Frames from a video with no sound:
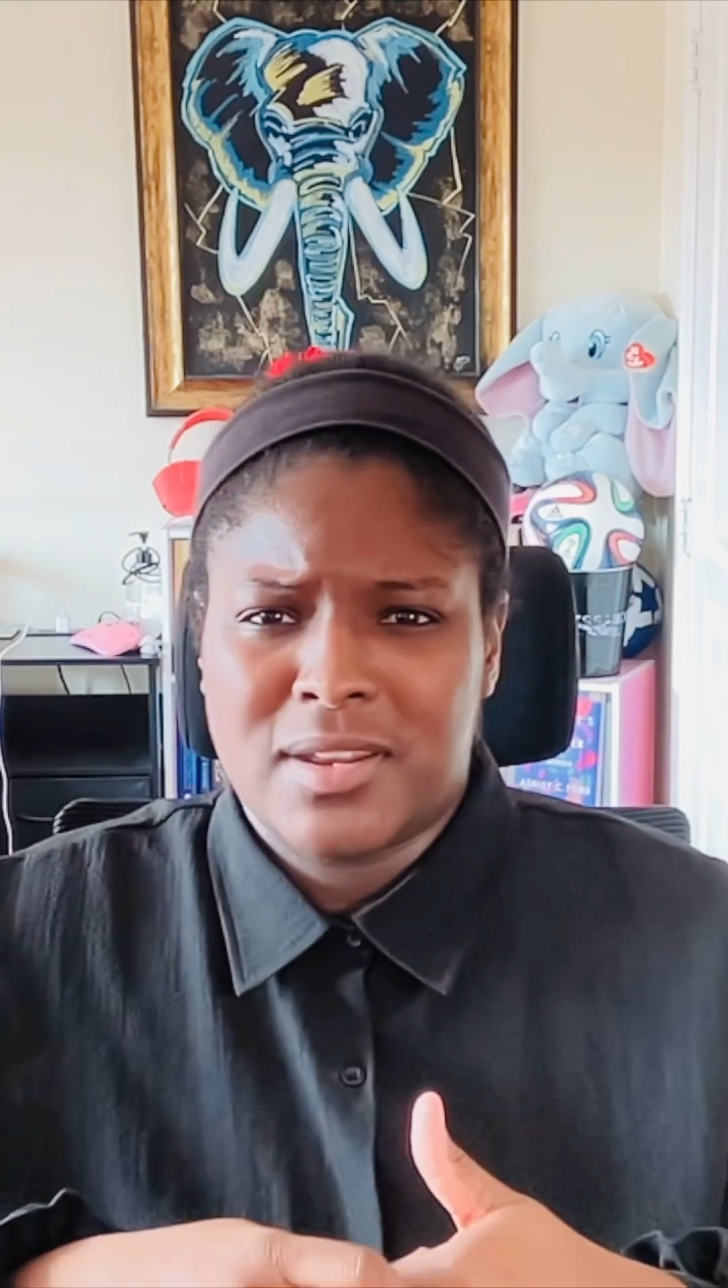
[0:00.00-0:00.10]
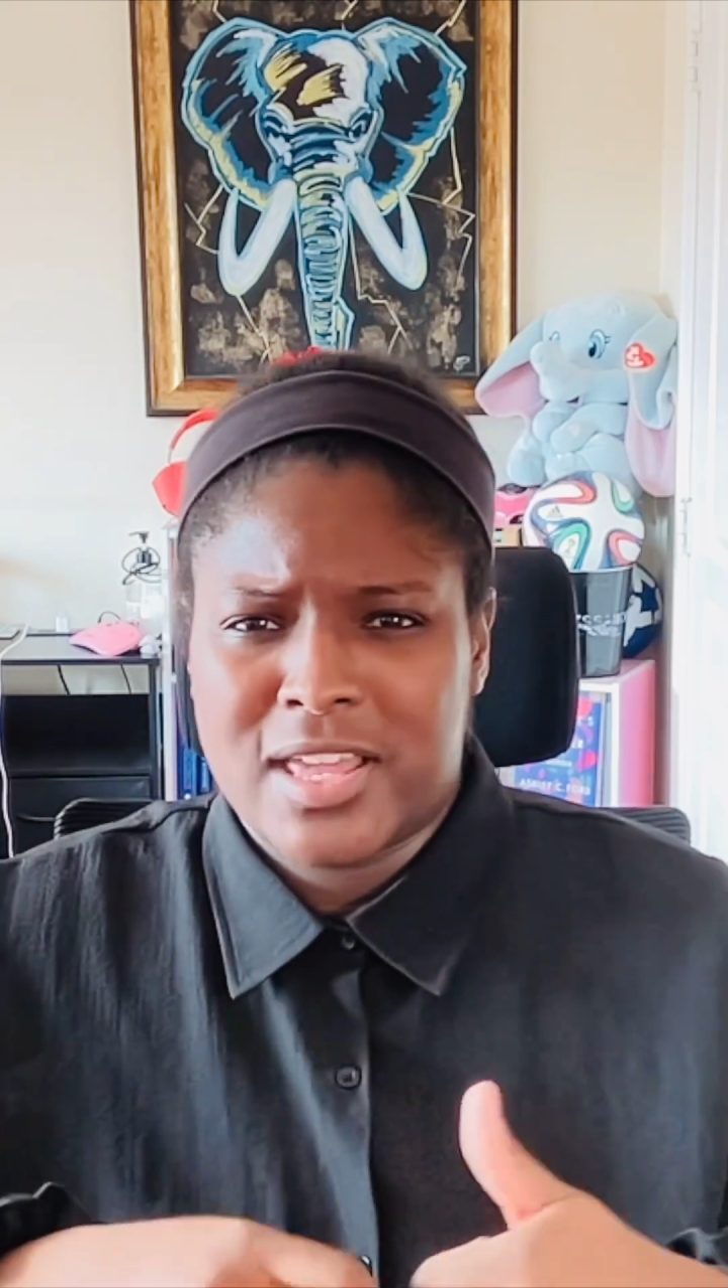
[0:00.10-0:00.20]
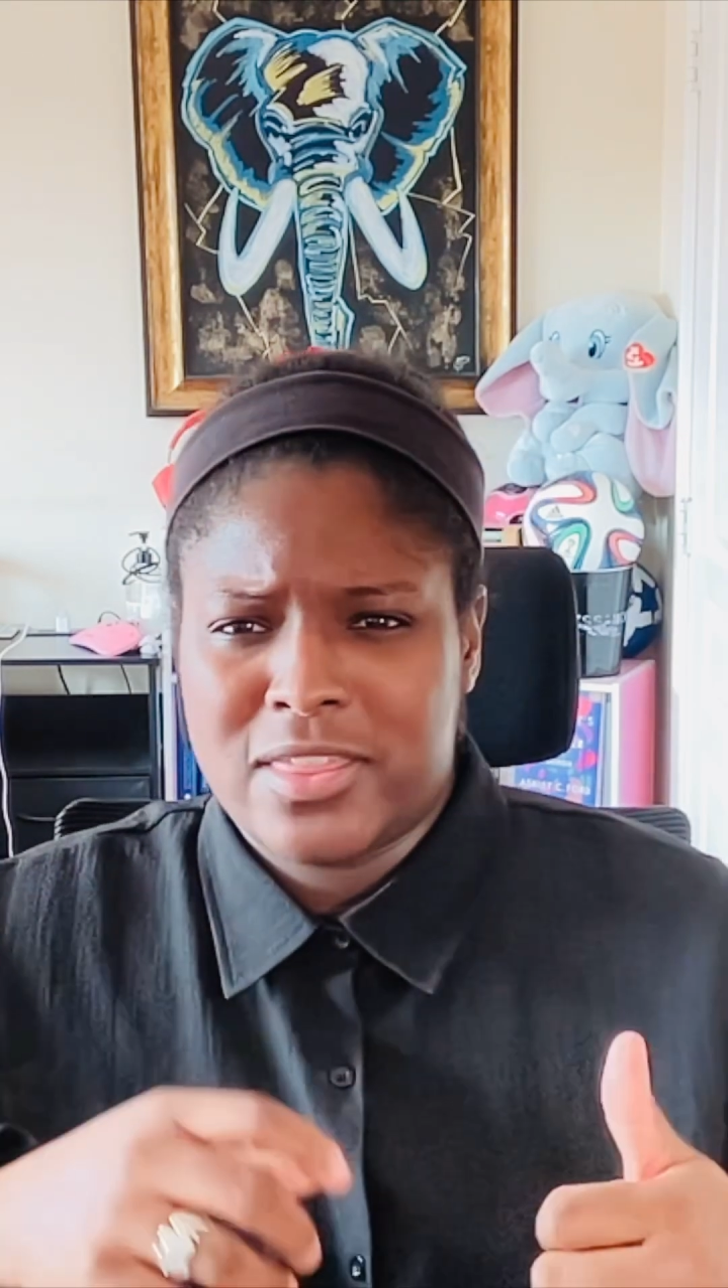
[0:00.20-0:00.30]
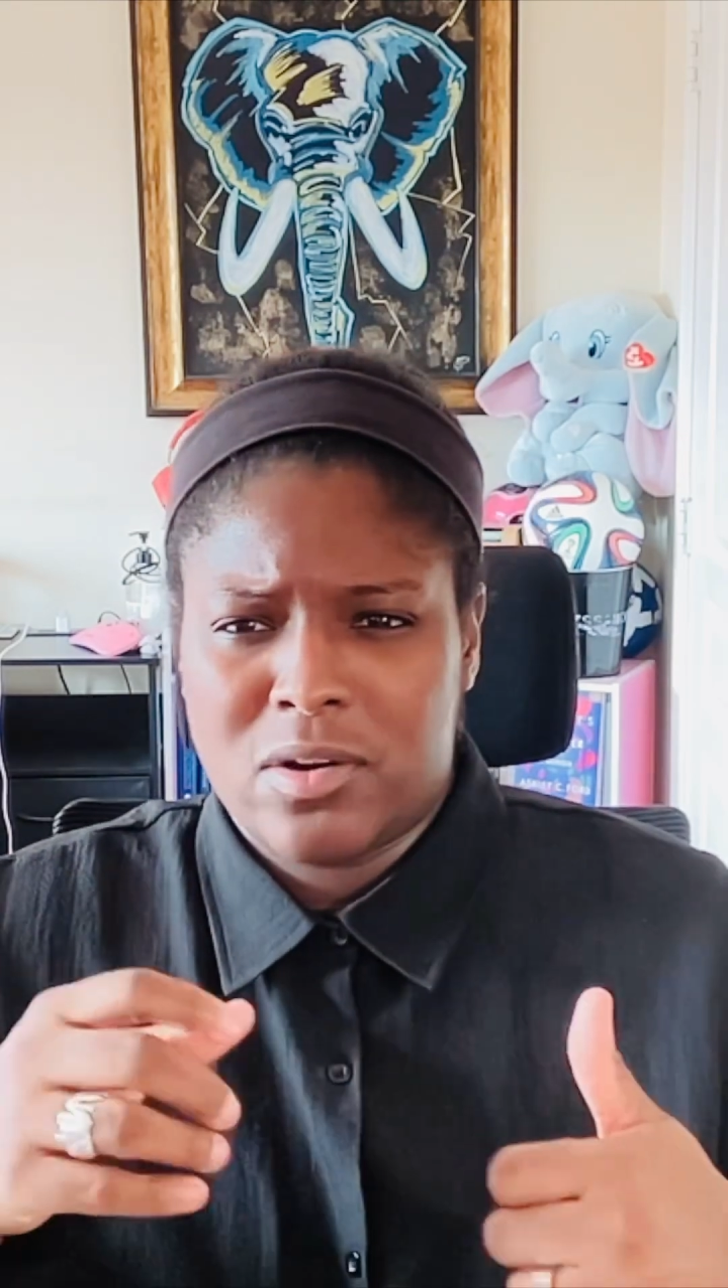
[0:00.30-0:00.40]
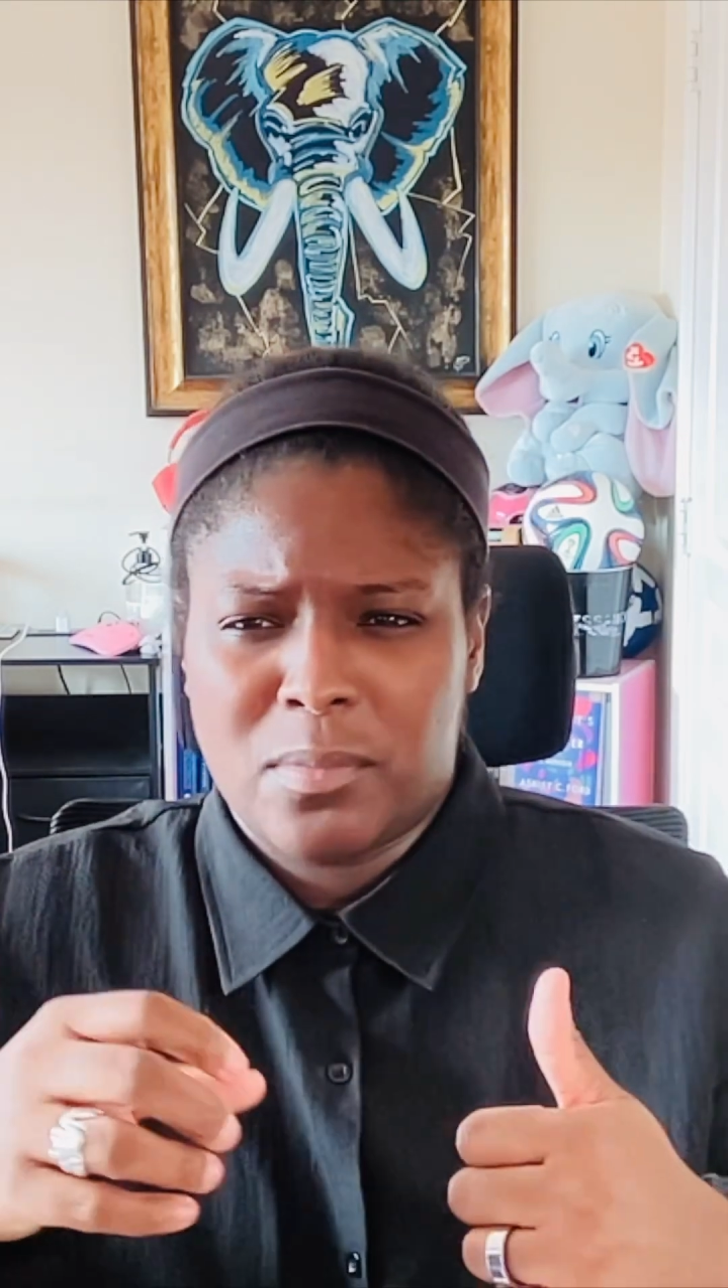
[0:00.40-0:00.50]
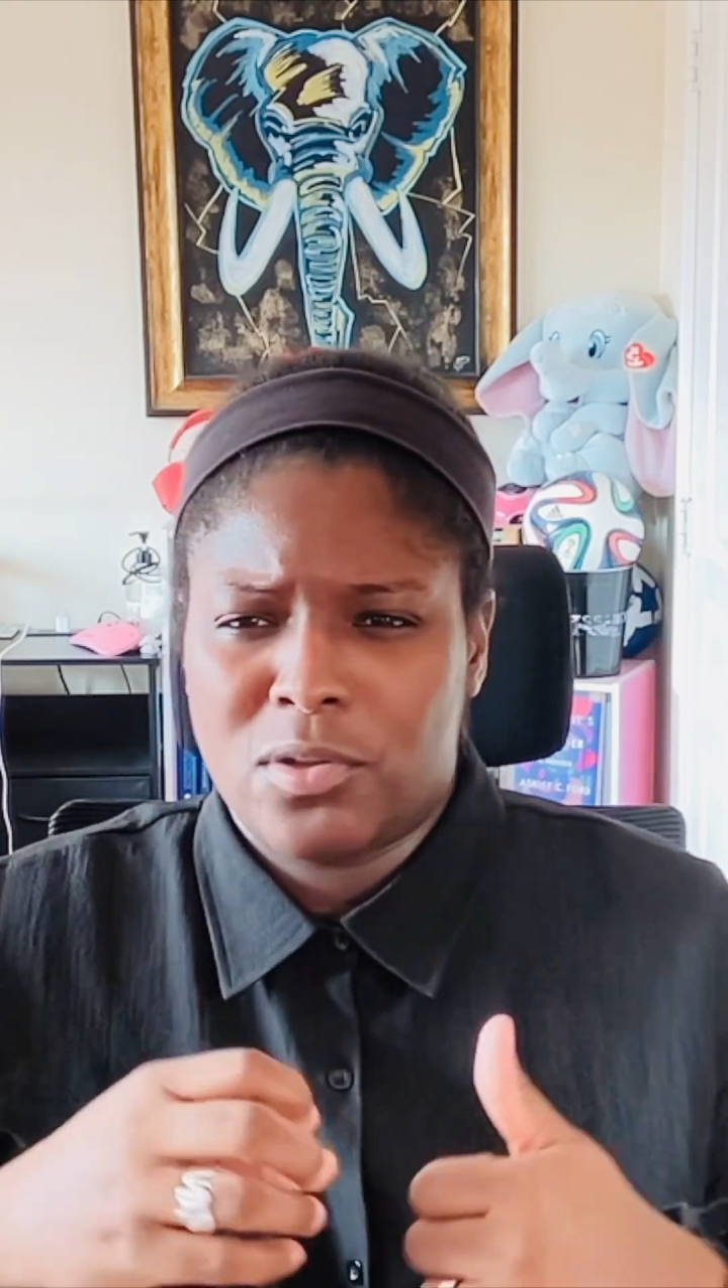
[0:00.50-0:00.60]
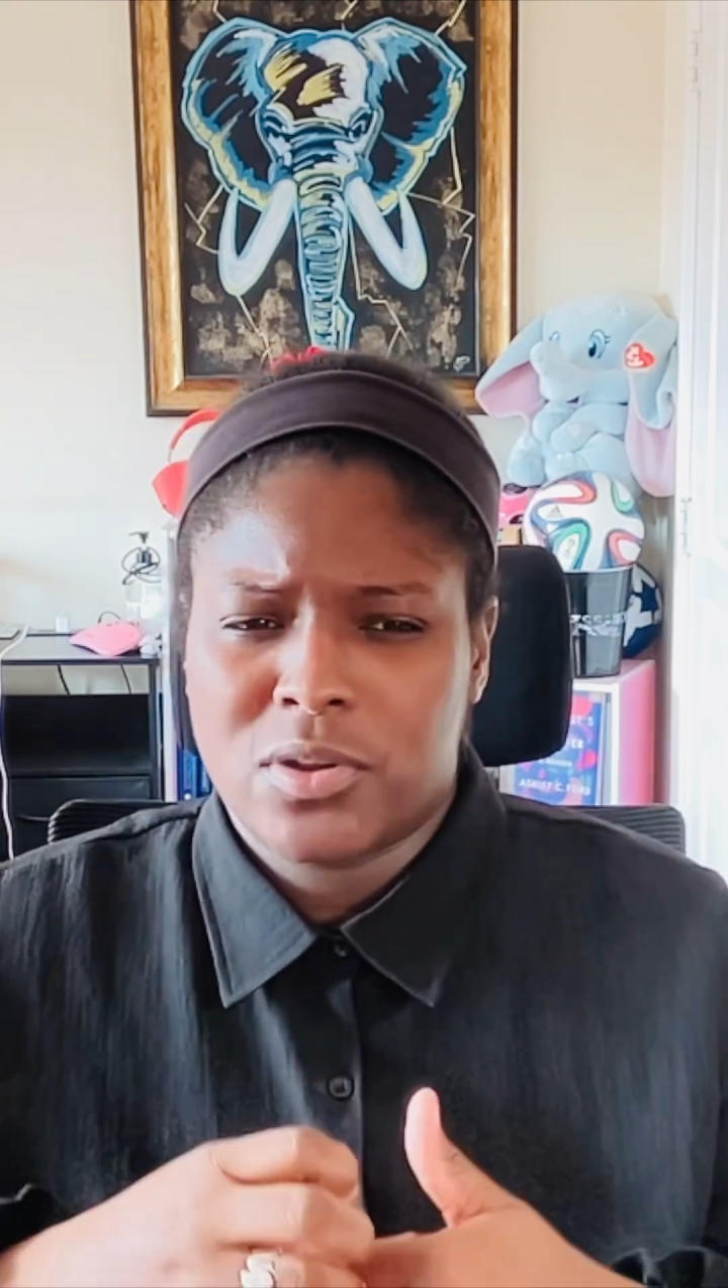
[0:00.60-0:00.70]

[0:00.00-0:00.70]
and like they were both